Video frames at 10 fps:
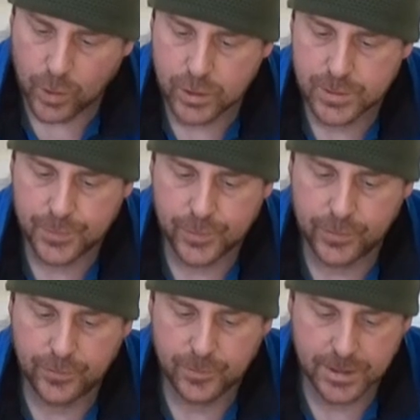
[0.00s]

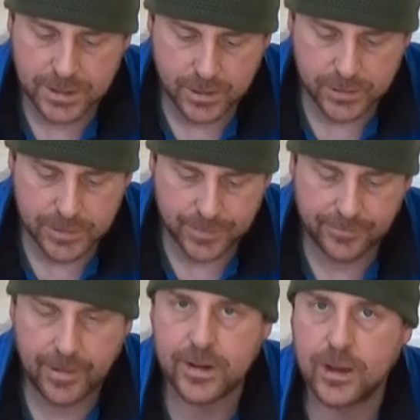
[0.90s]
waterproof, but it's going to
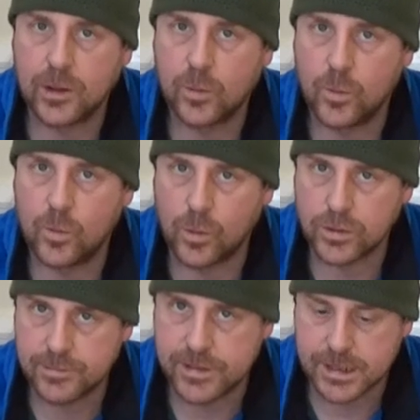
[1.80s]
be very
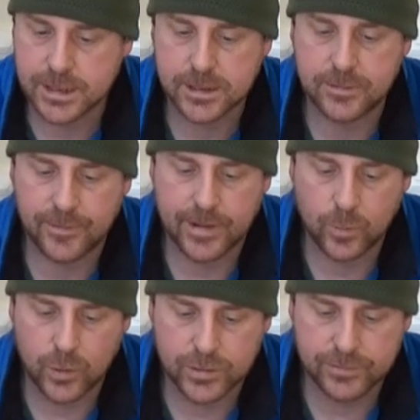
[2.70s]
water resistant,
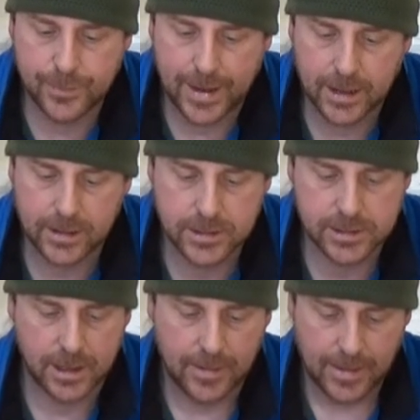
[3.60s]
very water repellent,
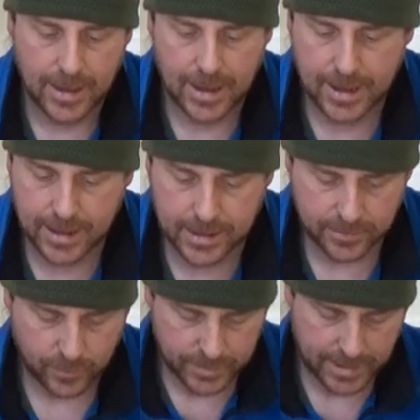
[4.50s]

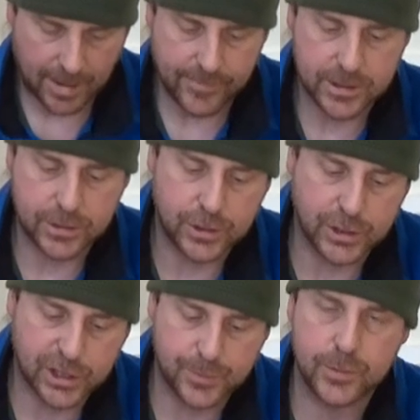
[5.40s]
and with it having such
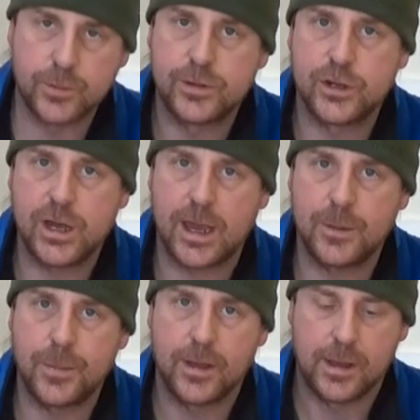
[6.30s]
a smooth
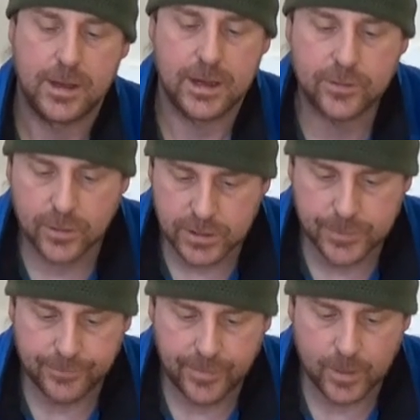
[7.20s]
shape, it's going
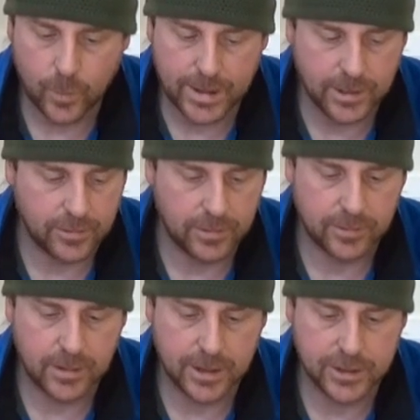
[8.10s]
to be very
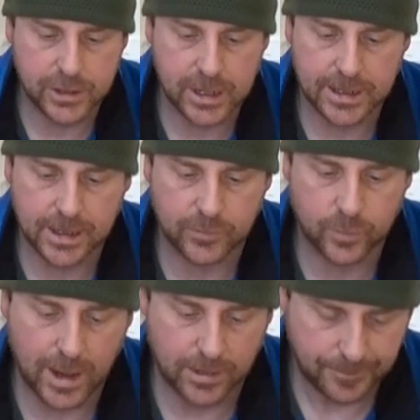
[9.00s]
wind uh, shedding
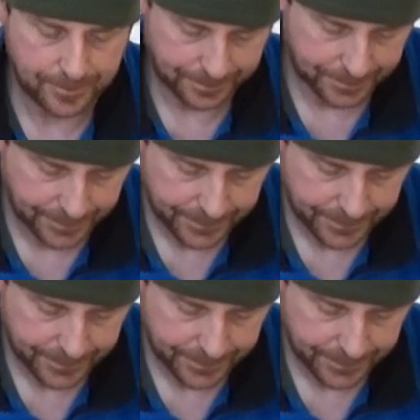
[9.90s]
as well.